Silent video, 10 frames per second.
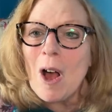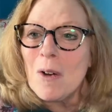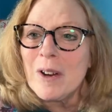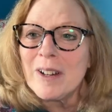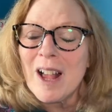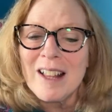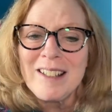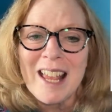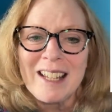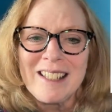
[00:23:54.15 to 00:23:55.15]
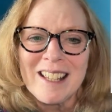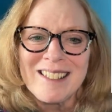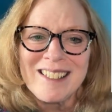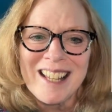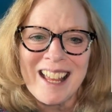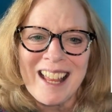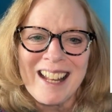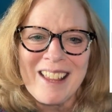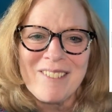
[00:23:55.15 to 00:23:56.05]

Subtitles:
or contact us at